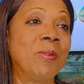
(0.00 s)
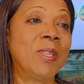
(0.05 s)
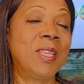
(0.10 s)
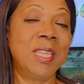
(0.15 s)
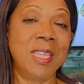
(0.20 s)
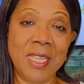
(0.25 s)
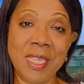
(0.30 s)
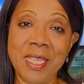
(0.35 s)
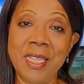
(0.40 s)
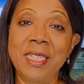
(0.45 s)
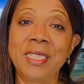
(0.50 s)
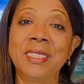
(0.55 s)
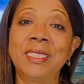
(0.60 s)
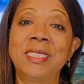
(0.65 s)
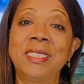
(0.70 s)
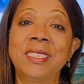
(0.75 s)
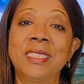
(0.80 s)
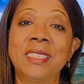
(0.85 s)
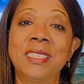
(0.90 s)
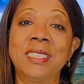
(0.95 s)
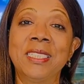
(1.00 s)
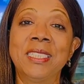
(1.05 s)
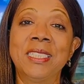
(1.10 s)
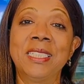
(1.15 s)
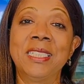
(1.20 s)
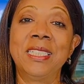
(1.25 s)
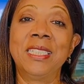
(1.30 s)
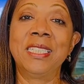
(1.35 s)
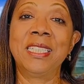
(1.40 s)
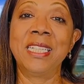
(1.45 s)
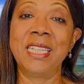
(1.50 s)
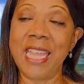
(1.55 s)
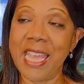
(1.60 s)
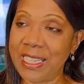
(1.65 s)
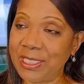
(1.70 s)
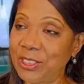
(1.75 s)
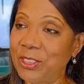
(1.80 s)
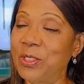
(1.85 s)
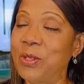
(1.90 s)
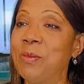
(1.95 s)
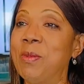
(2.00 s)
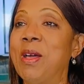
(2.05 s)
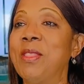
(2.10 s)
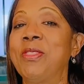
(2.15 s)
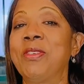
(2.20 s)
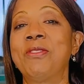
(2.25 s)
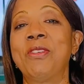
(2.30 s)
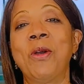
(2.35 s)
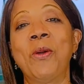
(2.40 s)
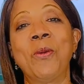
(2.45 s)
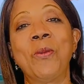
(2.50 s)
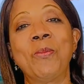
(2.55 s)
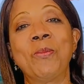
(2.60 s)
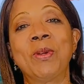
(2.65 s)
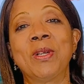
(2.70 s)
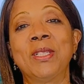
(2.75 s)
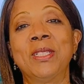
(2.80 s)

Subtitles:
is the National Month of Hope.